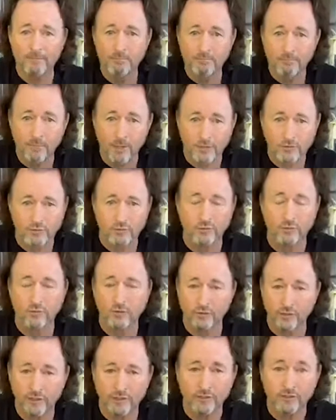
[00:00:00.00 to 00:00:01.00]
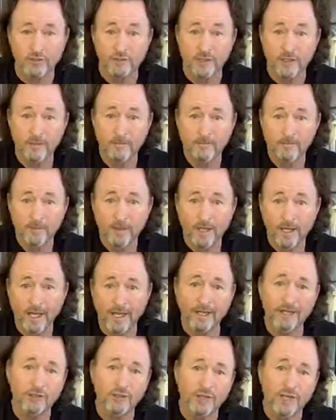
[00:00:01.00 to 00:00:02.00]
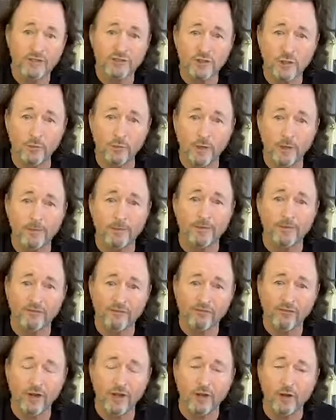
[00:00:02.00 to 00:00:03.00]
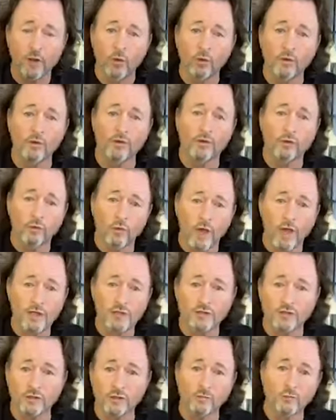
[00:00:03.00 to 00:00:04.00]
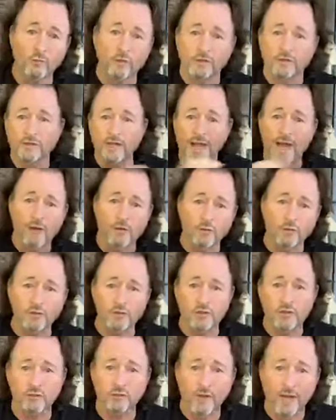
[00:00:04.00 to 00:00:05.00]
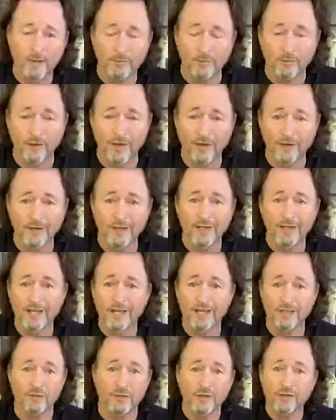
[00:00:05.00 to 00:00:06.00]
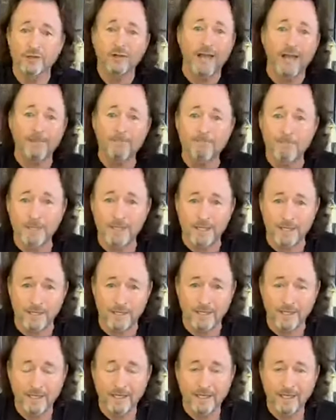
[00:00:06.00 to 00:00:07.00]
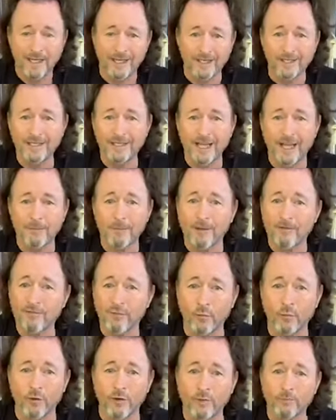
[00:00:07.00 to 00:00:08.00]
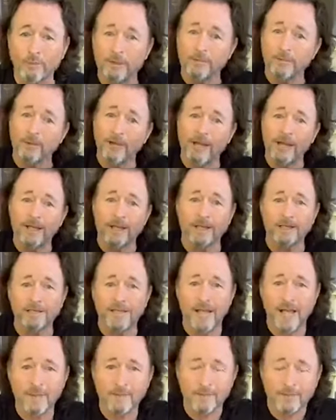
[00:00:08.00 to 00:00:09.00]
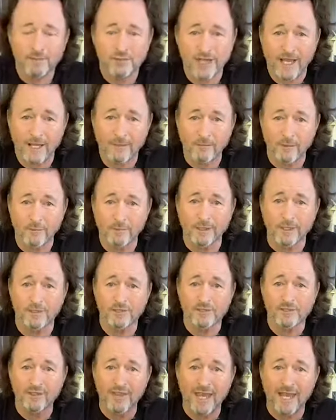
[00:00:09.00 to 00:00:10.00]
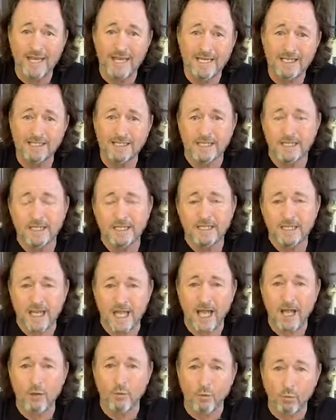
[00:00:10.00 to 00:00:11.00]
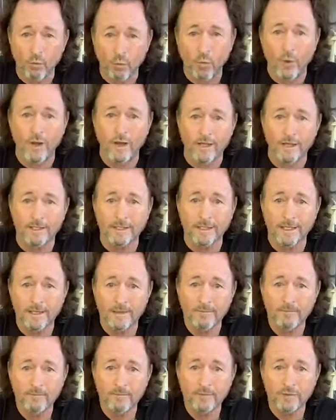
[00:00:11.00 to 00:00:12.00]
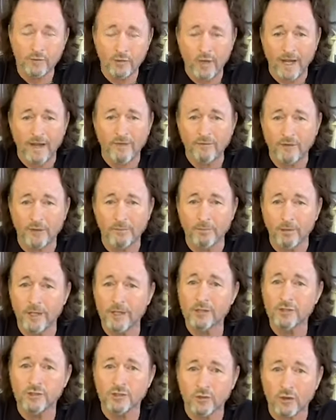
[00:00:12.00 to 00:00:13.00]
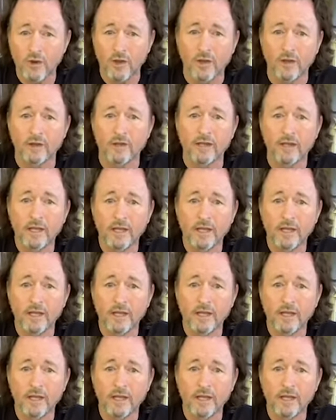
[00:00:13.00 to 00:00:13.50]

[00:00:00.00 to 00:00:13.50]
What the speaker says: muscle creatures. And then you got someone up at the front holding the rostrum with a towel usually wrapped around it so they're not bitten. And then you got about 4 other people laying on top of this animal because they did not want to have their blood drawn.